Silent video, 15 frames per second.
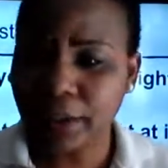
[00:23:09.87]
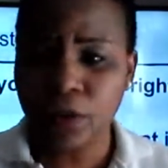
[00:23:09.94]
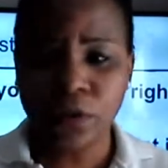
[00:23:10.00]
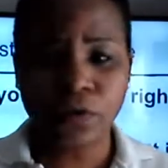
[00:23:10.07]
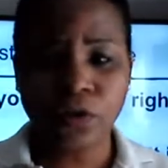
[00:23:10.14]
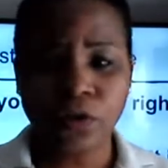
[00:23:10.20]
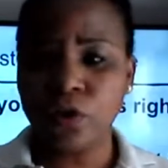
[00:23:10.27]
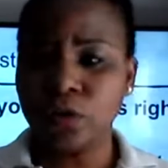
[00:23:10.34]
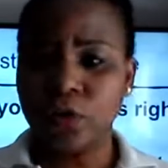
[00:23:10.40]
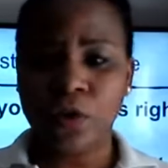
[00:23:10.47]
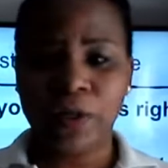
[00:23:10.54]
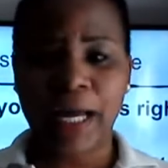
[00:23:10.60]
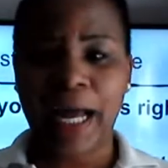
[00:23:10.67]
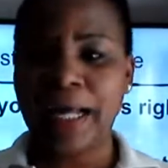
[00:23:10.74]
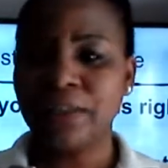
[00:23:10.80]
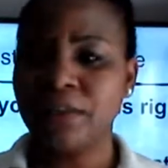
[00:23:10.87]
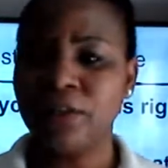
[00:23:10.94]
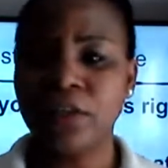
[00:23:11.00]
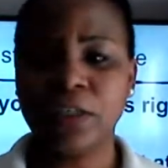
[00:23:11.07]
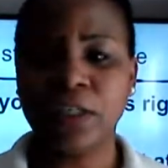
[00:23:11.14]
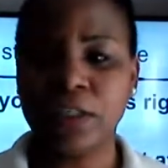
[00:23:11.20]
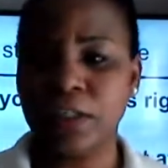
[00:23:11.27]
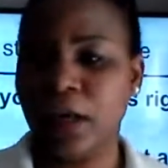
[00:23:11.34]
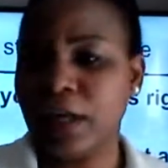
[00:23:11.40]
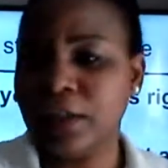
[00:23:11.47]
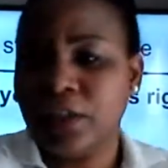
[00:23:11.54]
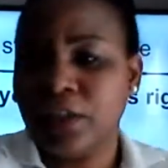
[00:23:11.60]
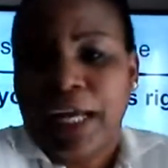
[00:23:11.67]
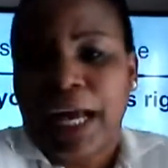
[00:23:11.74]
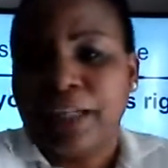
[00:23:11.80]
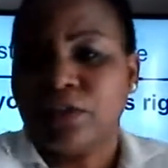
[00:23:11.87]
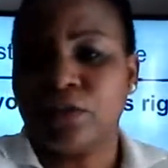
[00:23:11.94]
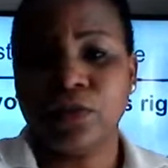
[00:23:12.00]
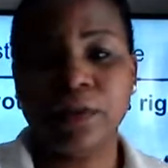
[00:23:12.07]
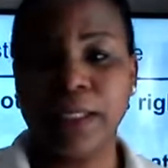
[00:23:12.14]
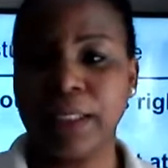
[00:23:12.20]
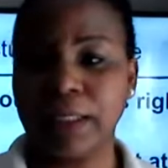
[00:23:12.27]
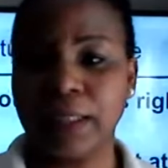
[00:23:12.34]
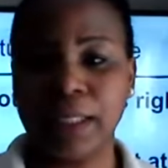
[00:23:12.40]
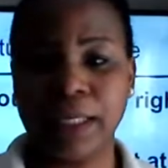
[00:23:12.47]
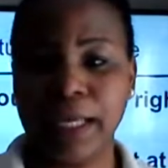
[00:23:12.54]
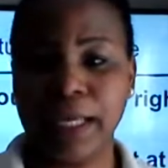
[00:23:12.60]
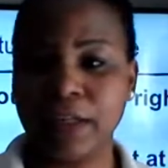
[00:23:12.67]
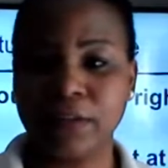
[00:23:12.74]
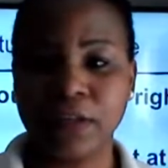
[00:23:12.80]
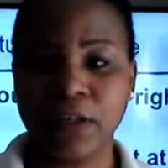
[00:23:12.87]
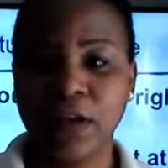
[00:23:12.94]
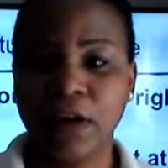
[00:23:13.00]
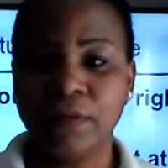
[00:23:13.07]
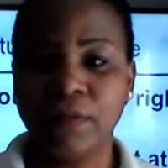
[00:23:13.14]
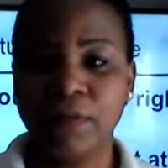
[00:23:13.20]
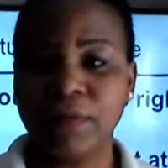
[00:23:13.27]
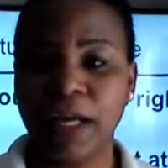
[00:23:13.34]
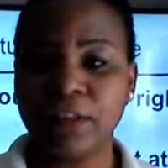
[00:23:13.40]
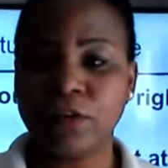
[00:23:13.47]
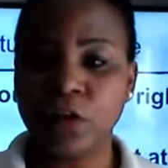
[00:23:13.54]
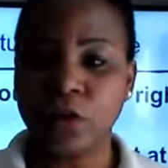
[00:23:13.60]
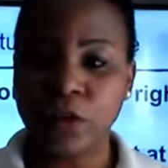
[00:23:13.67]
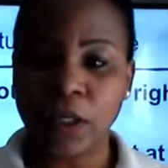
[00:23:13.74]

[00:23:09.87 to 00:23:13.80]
Like you can't do anything else from that.